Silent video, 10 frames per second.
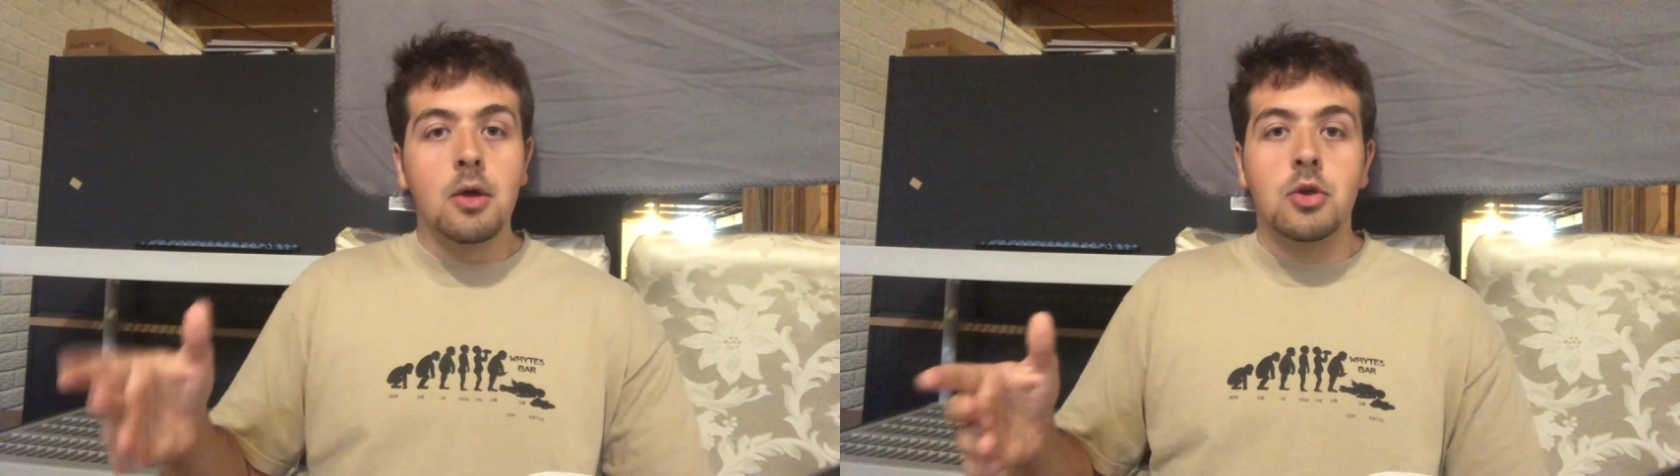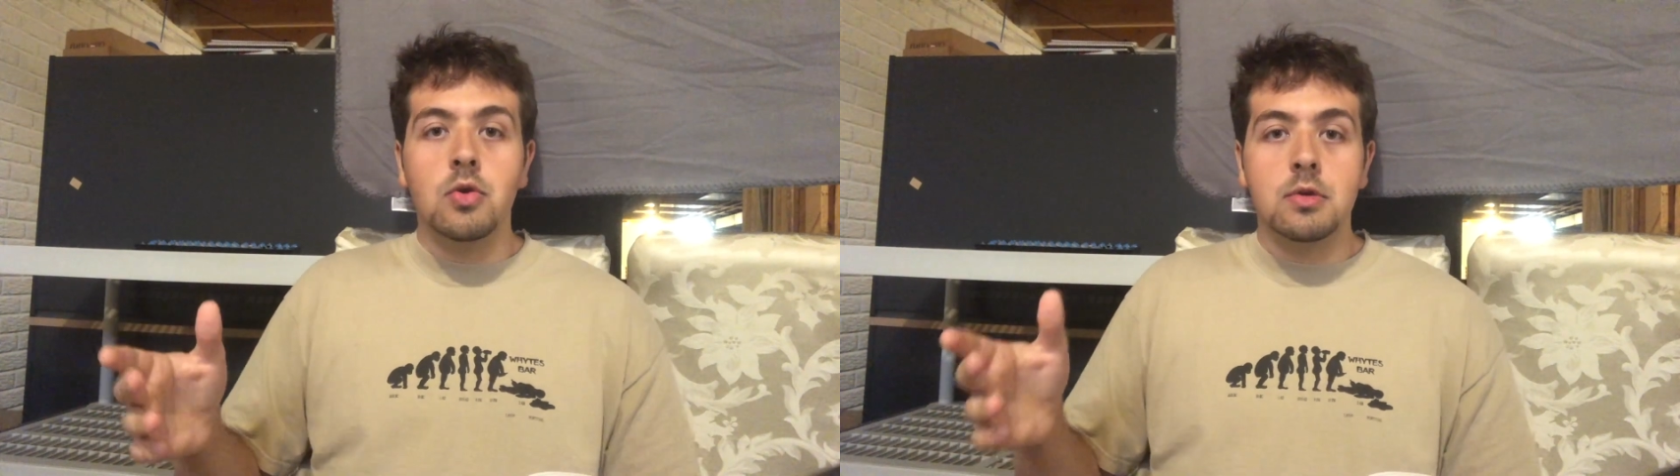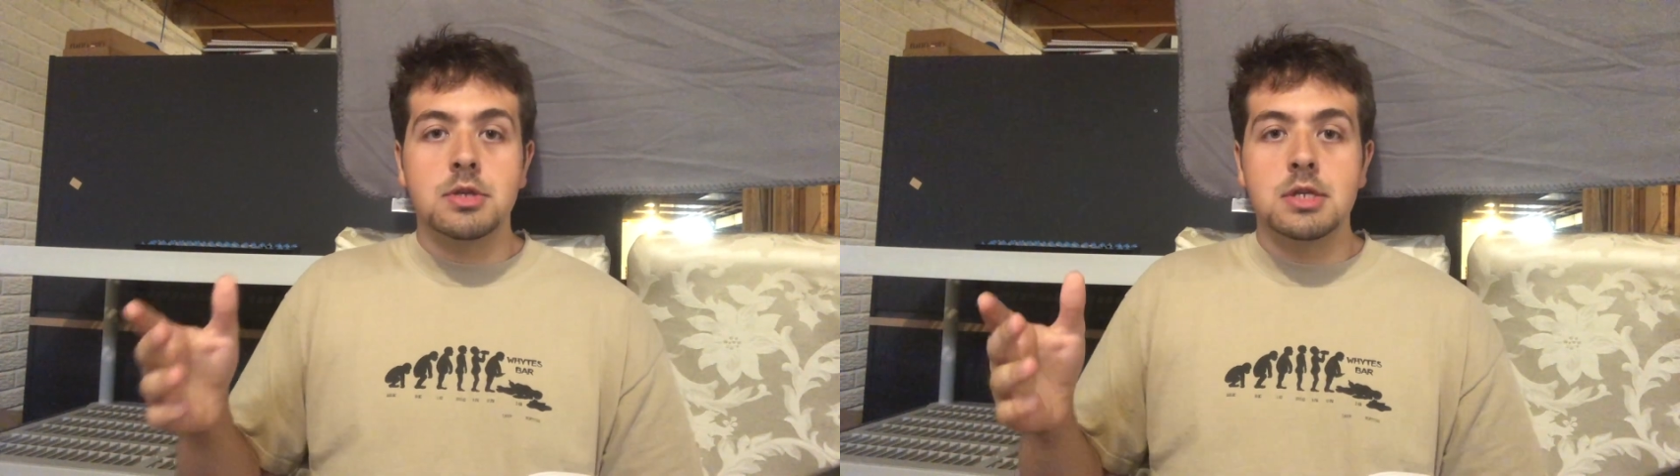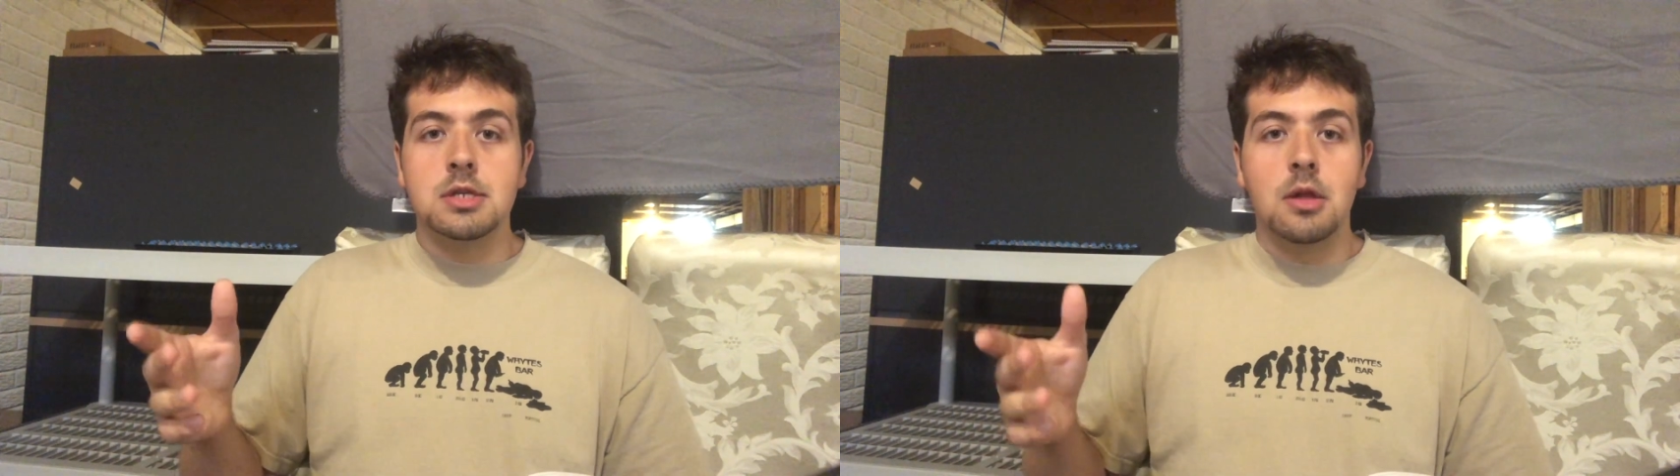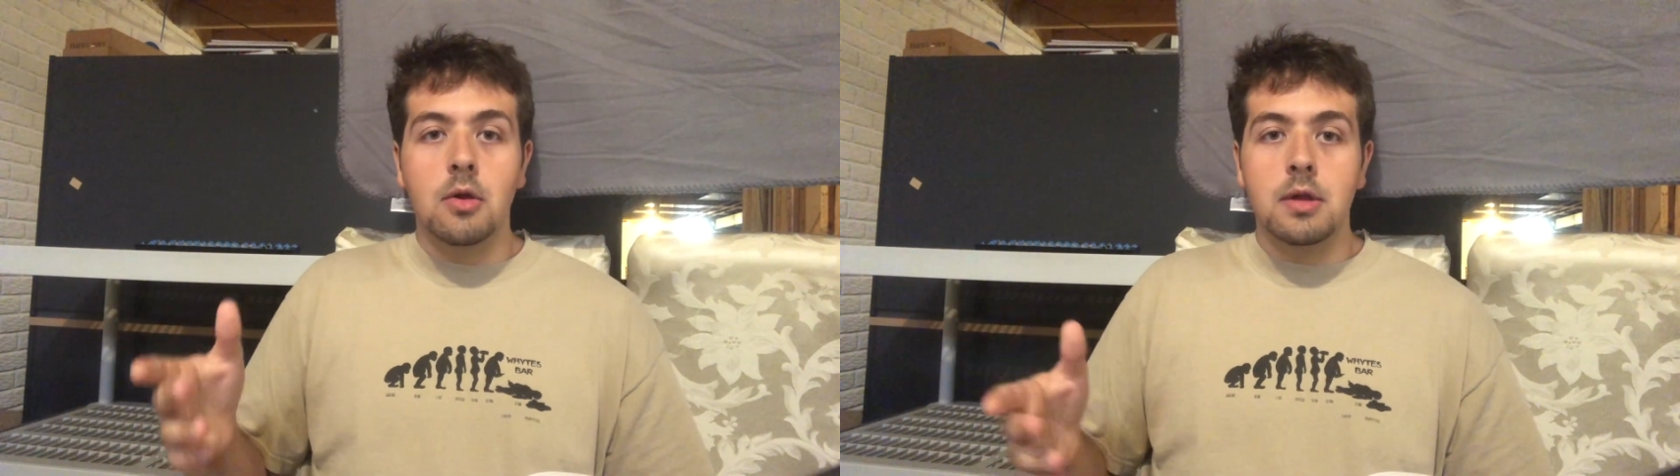you will just
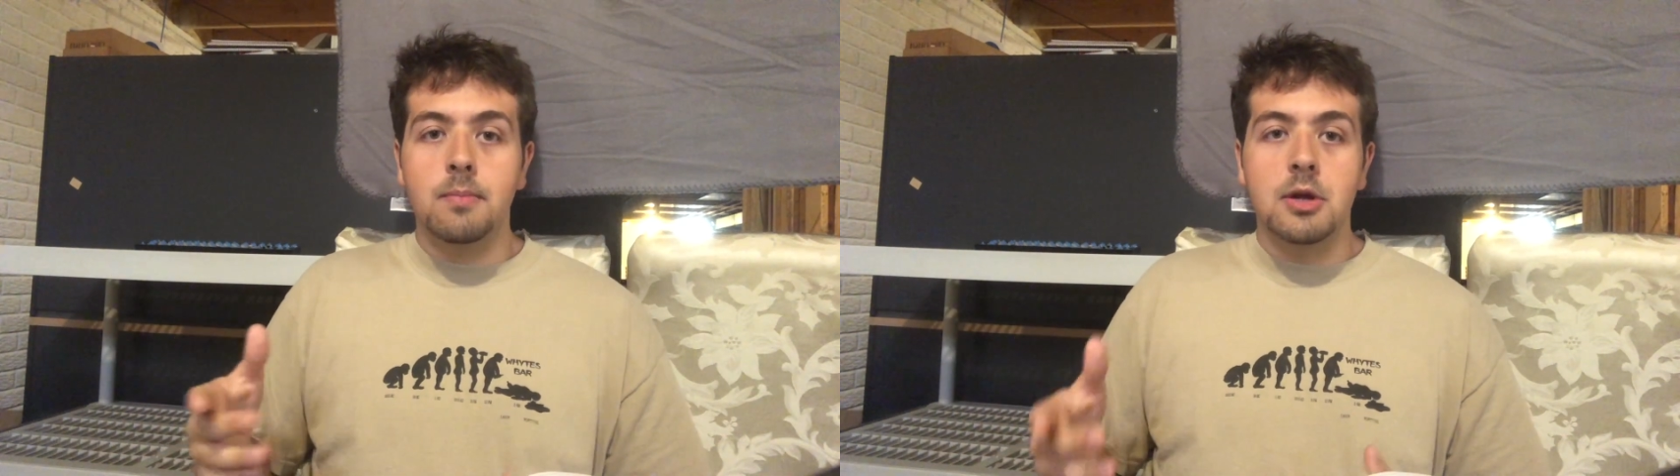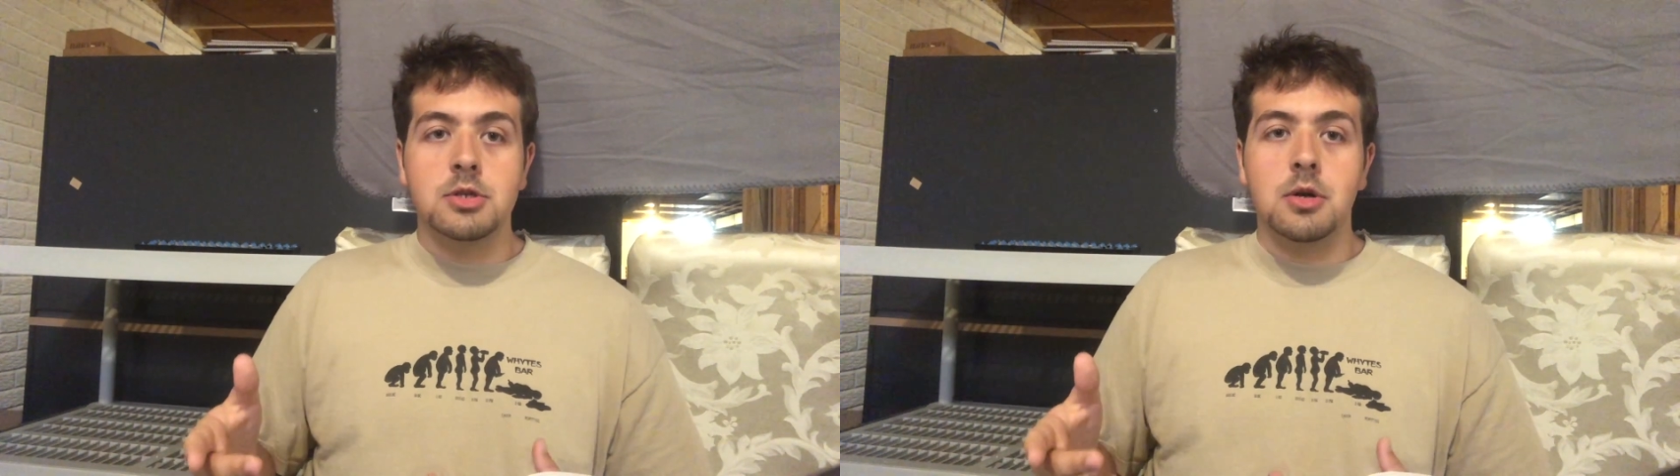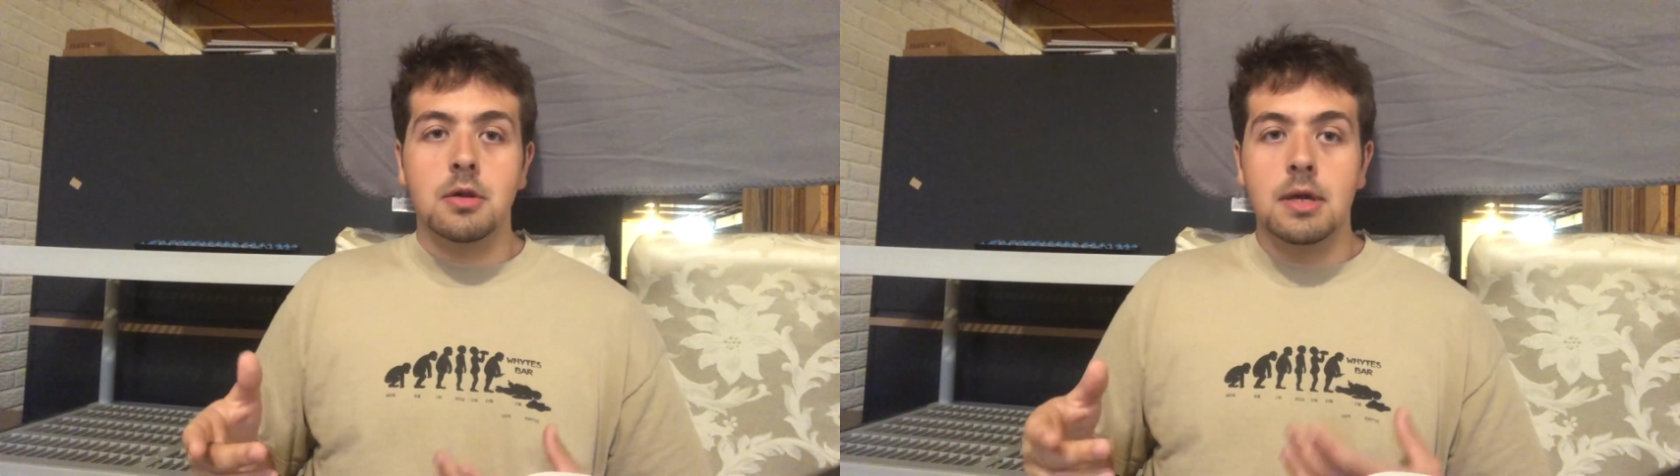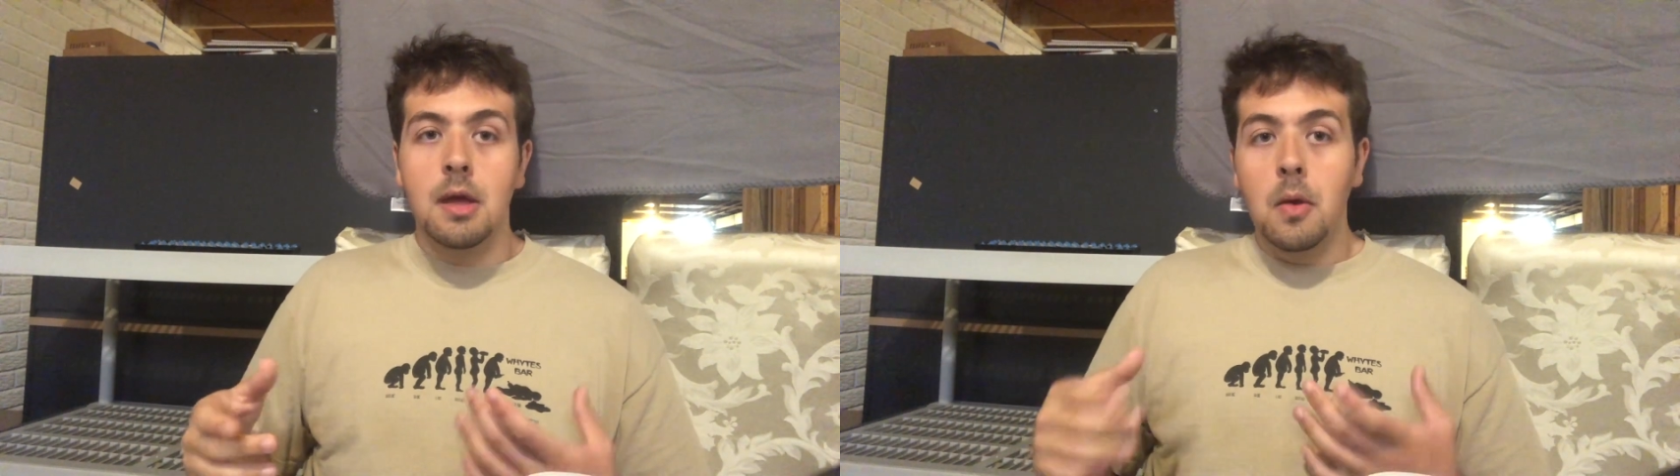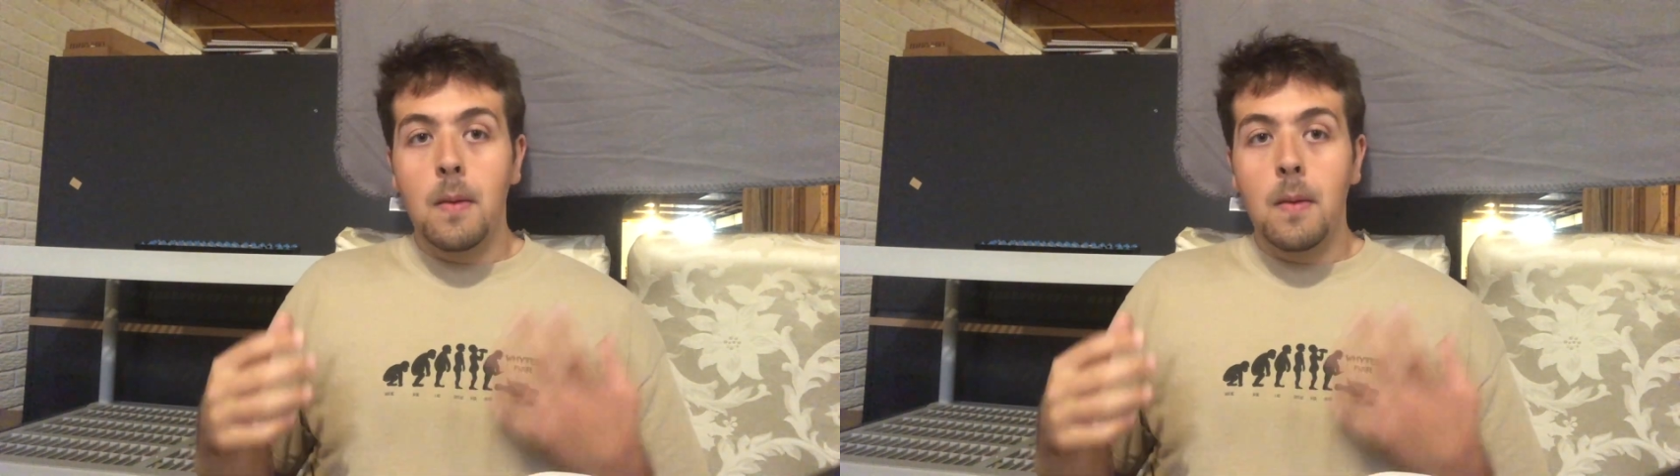slowly but surely